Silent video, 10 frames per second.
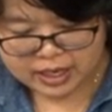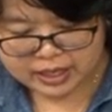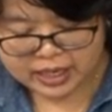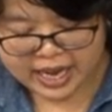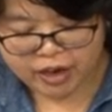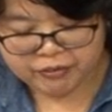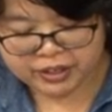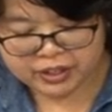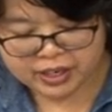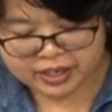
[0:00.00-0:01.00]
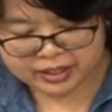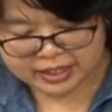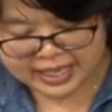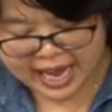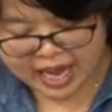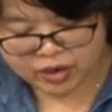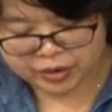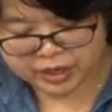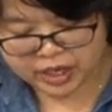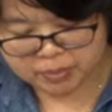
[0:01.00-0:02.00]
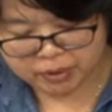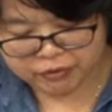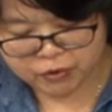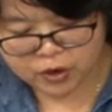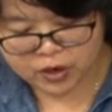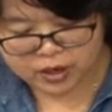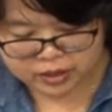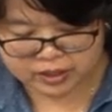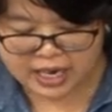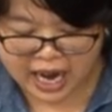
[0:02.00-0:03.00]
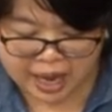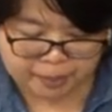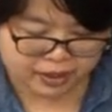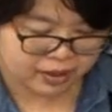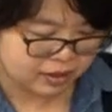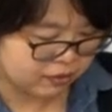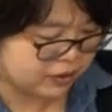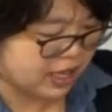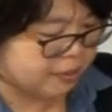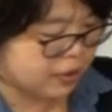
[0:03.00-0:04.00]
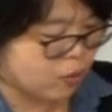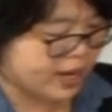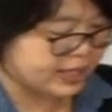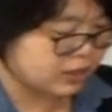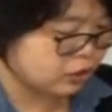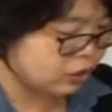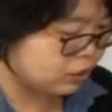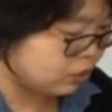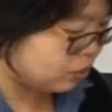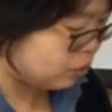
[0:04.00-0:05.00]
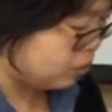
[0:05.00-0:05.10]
The alveolar sound occurred before stop for number 1 and 2,